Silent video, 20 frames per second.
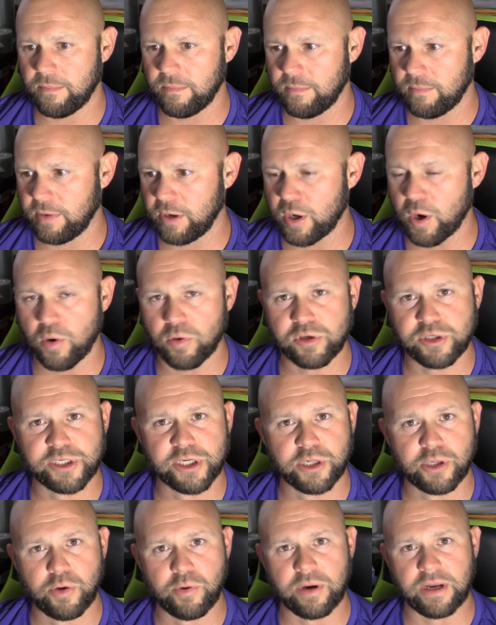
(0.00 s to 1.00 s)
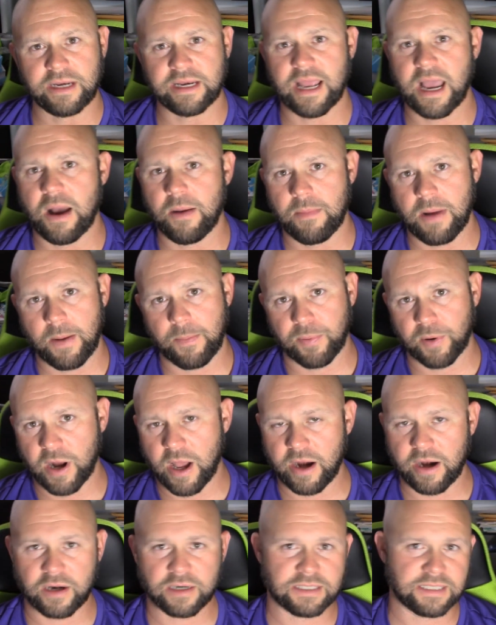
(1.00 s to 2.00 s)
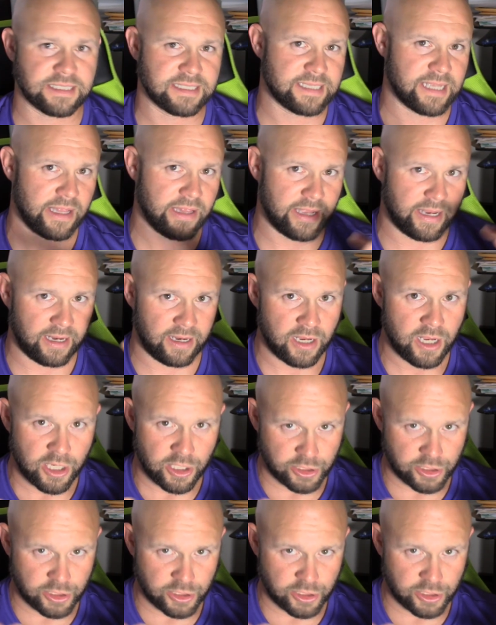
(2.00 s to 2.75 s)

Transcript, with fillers: you know, diluting down my products and selling